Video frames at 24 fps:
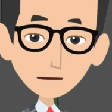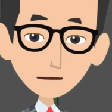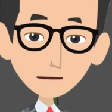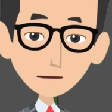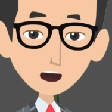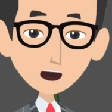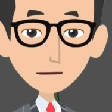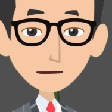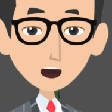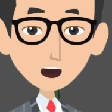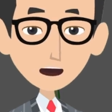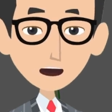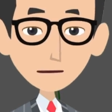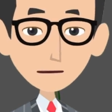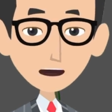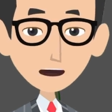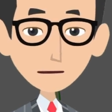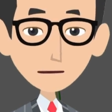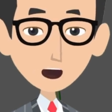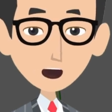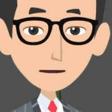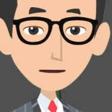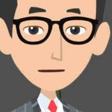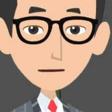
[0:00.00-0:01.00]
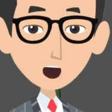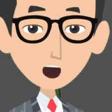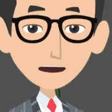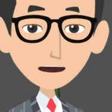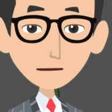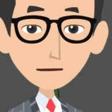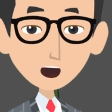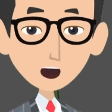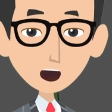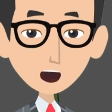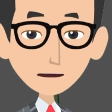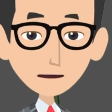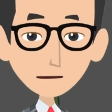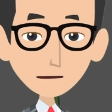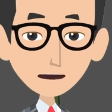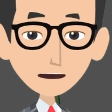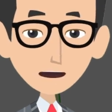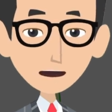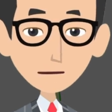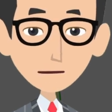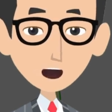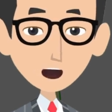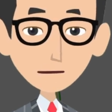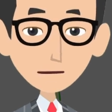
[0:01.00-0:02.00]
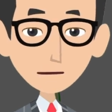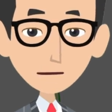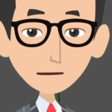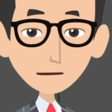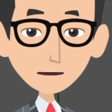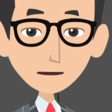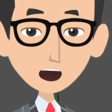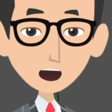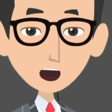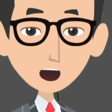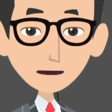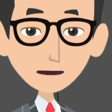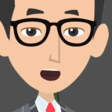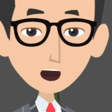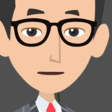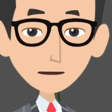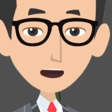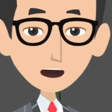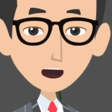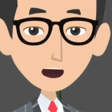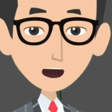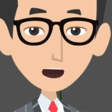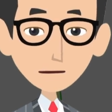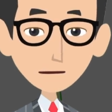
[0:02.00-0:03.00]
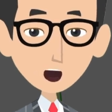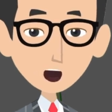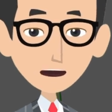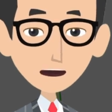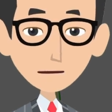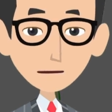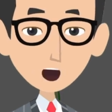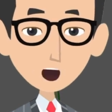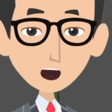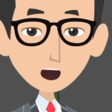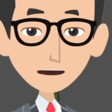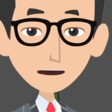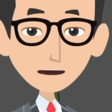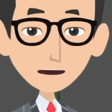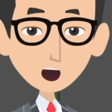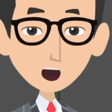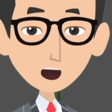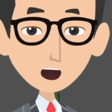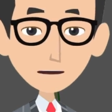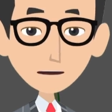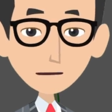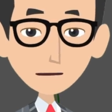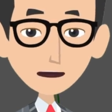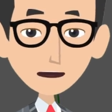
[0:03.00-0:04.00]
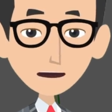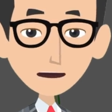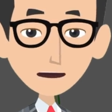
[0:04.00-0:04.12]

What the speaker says: documentation is used to detect any deviation in the agreed upon